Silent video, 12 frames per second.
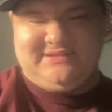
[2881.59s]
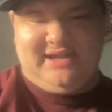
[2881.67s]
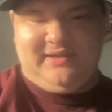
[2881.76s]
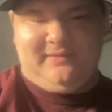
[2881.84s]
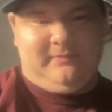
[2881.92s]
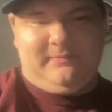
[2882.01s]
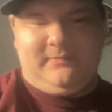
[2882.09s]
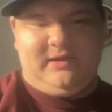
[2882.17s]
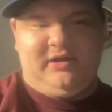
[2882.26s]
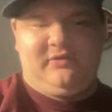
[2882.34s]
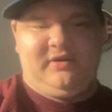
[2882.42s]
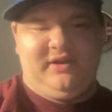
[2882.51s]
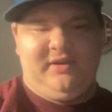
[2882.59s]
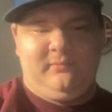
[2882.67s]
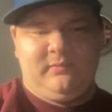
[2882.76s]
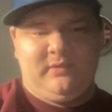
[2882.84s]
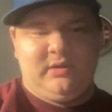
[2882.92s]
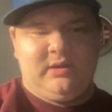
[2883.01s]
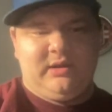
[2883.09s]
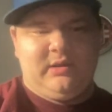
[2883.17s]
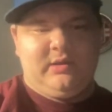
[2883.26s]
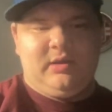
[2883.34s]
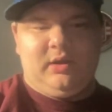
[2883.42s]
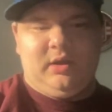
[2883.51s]
Yeah, I agree.
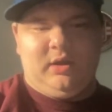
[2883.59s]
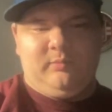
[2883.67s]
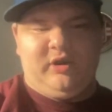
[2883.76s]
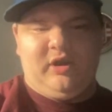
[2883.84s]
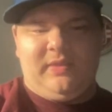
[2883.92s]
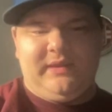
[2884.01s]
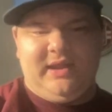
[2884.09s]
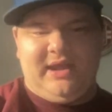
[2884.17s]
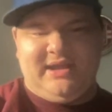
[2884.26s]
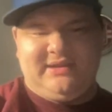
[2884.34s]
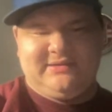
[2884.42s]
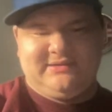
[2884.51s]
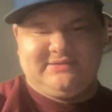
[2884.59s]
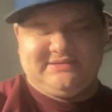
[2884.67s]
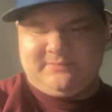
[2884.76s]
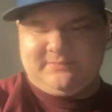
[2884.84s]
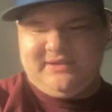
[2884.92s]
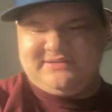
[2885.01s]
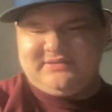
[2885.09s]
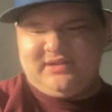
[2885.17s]
Bring on the Night, sick bass